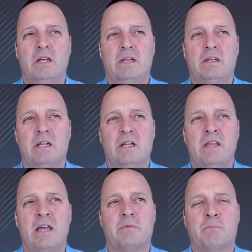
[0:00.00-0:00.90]
And In
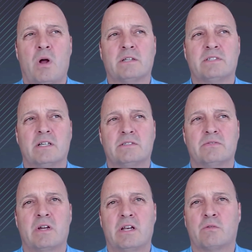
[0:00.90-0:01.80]
that process
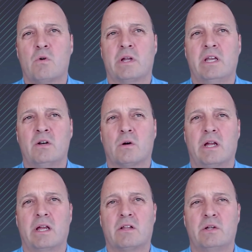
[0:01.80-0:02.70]
of kind of growing
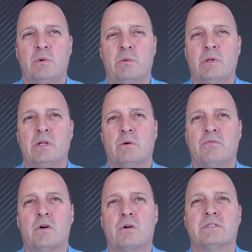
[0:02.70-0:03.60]
inorganically, we really were
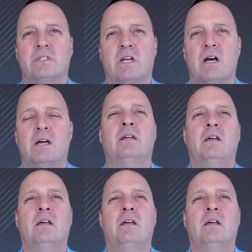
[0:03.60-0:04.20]
focusing on